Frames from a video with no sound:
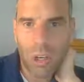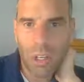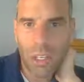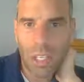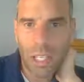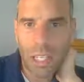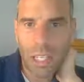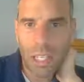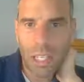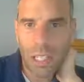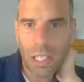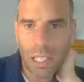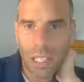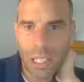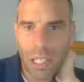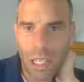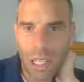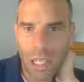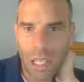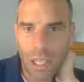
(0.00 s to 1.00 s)
And we're going to
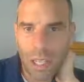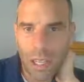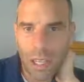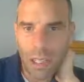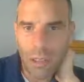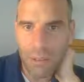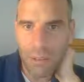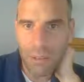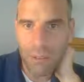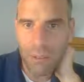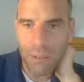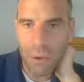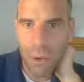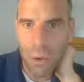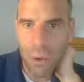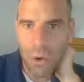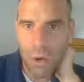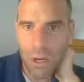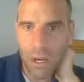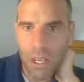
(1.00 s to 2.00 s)
click on the
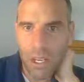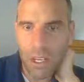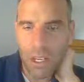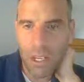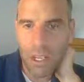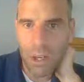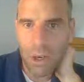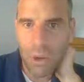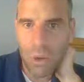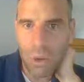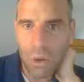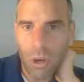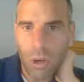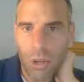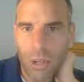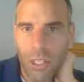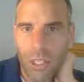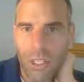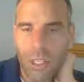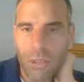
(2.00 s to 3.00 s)
4
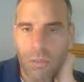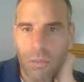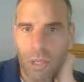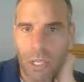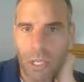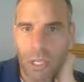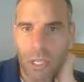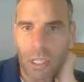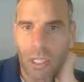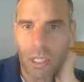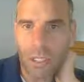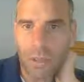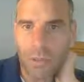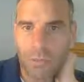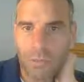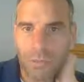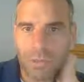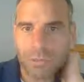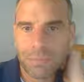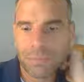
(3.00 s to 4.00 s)
1/4 inch
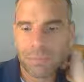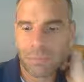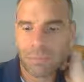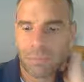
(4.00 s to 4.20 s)
mark.